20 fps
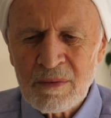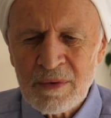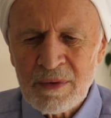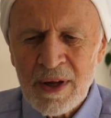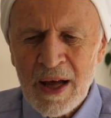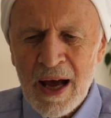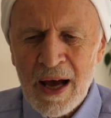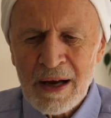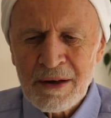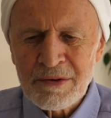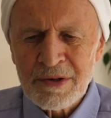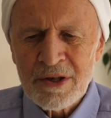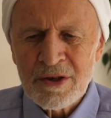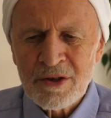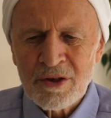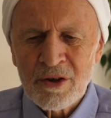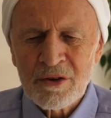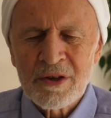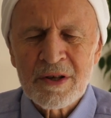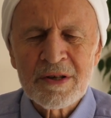the house is
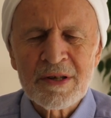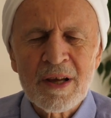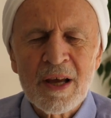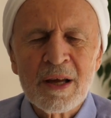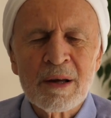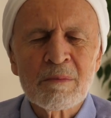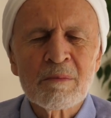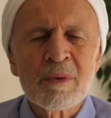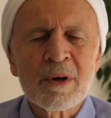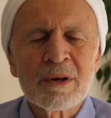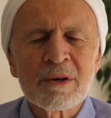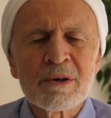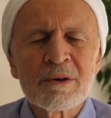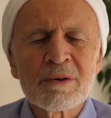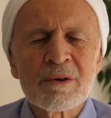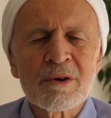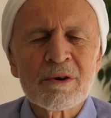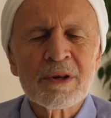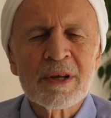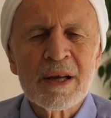not the same when
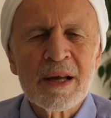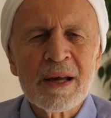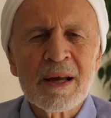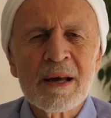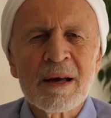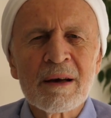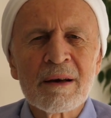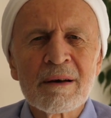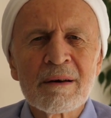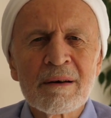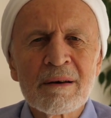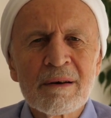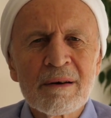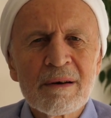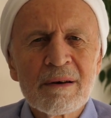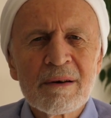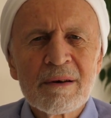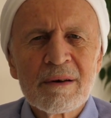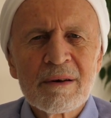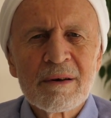you're not here.
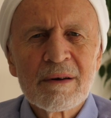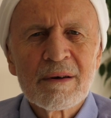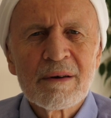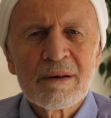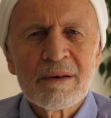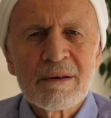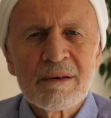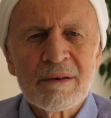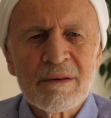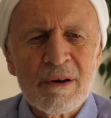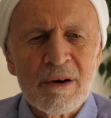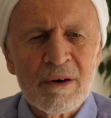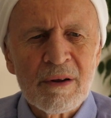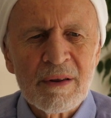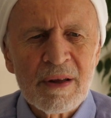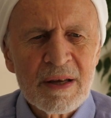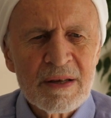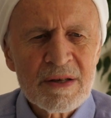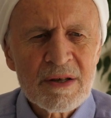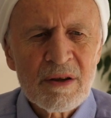You know,
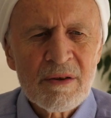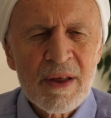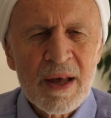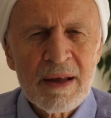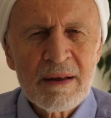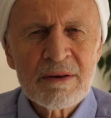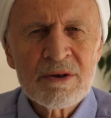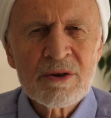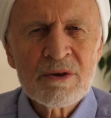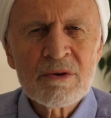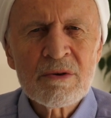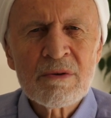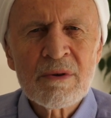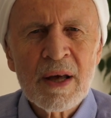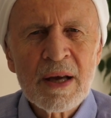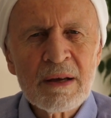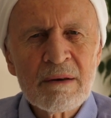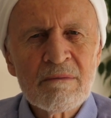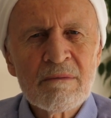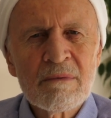and
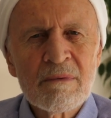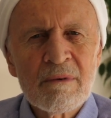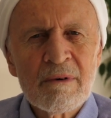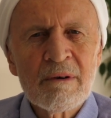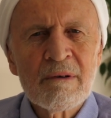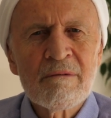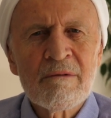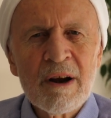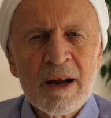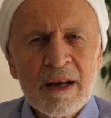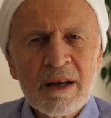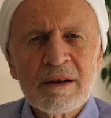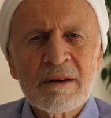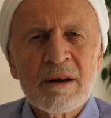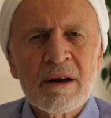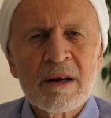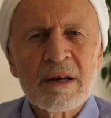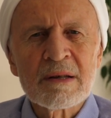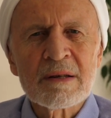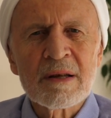they
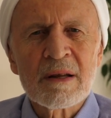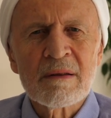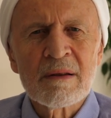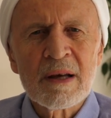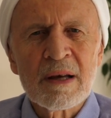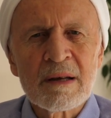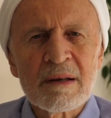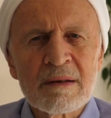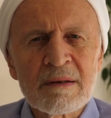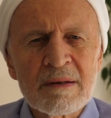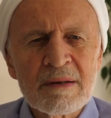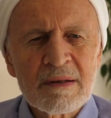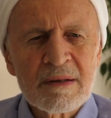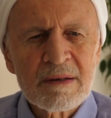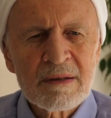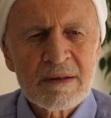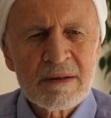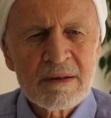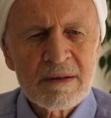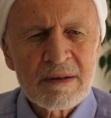recognize that there's
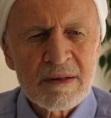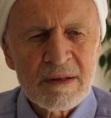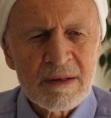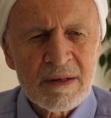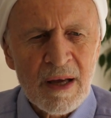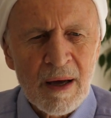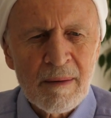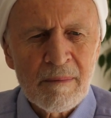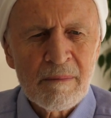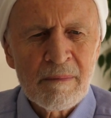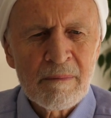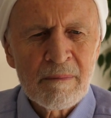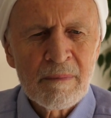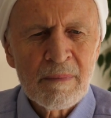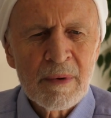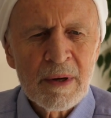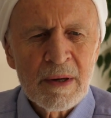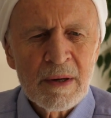some